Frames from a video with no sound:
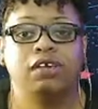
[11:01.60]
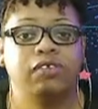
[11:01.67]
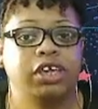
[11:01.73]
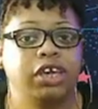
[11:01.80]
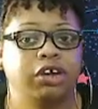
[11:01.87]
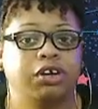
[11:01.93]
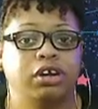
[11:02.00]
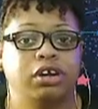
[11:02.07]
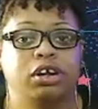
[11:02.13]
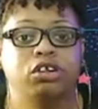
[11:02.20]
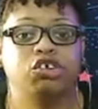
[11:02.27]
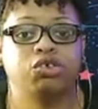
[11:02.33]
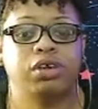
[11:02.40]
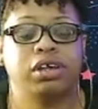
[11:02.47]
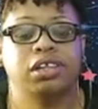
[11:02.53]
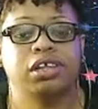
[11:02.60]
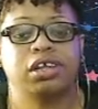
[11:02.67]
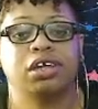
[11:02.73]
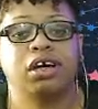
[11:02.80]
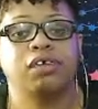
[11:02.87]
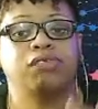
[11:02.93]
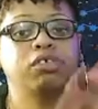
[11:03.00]
care, nurturing to
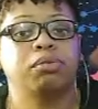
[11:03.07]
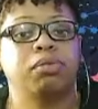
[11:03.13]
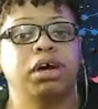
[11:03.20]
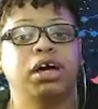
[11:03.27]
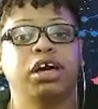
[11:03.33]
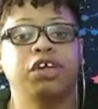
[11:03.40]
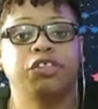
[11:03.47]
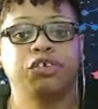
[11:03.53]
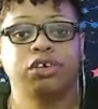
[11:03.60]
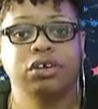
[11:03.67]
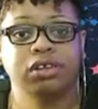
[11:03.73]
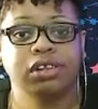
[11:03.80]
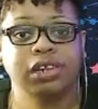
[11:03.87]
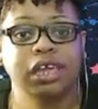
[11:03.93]
come from others.